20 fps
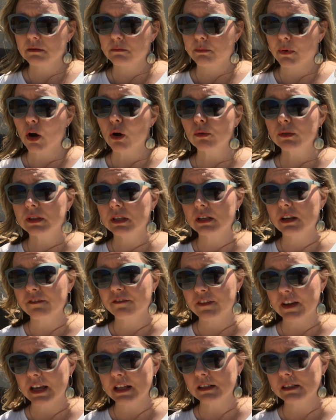both the
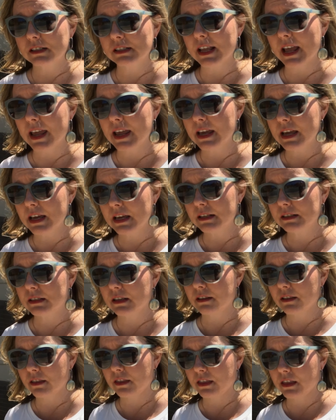defense and
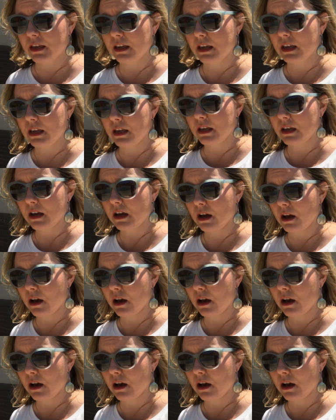the